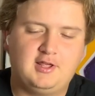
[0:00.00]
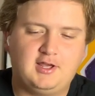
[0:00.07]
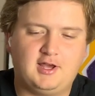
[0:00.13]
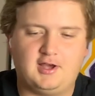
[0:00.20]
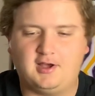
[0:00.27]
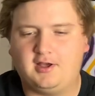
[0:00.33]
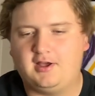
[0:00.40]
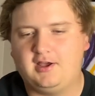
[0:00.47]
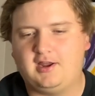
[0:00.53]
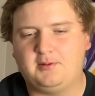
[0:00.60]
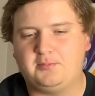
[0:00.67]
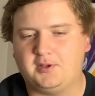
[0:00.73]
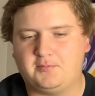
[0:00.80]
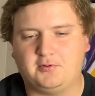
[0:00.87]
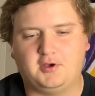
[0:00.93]
Had a
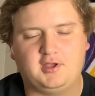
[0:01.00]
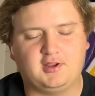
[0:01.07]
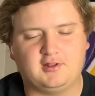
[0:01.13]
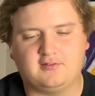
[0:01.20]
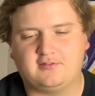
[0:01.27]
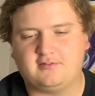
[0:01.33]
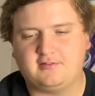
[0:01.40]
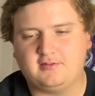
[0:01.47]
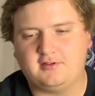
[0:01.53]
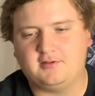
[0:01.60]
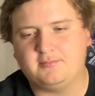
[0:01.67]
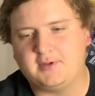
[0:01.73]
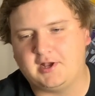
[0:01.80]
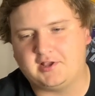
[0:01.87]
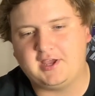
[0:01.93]
big play against
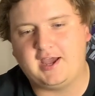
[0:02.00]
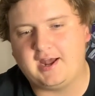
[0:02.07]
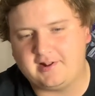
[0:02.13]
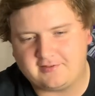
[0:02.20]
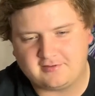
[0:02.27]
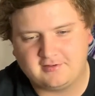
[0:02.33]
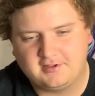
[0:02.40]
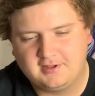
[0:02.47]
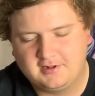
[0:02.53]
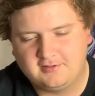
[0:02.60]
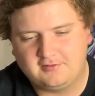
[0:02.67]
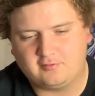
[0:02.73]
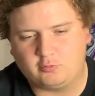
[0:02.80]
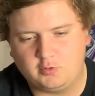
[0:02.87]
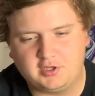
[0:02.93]
my Cats
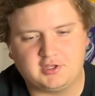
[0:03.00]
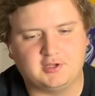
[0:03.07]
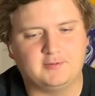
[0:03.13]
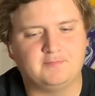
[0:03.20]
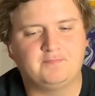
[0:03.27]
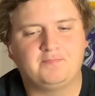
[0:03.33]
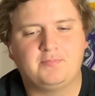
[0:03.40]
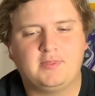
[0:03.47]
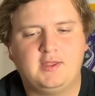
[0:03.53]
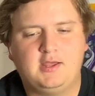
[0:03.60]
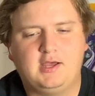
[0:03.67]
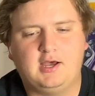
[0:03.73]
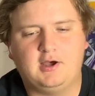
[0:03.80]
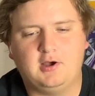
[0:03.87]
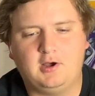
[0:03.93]
this weekend.
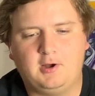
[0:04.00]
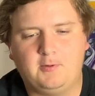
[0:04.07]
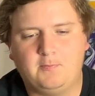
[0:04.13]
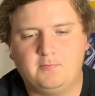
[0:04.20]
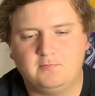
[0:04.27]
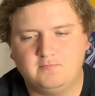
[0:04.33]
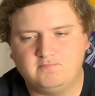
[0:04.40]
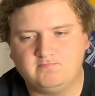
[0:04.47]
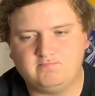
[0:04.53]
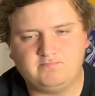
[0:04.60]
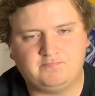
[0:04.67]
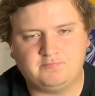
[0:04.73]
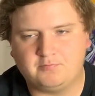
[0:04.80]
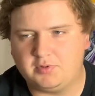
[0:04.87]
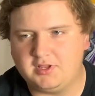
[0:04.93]

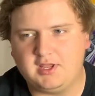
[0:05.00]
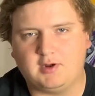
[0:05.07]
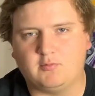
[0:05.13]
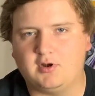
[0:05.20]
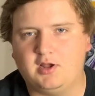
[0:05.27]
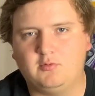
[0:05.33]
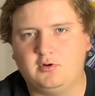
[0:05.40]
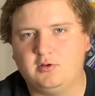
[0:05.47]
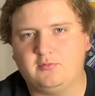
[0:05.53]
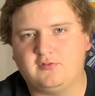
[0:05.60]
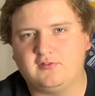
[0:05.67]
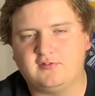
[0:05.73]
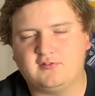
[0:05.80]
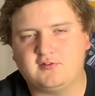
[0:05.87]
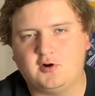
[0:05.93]
But yeah, Ryan Williams
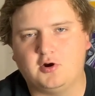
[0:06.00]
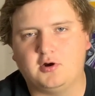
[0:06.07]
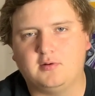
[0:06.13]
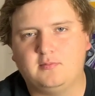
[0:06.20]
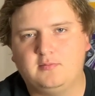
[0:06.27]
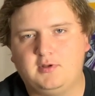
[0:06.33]
is a star.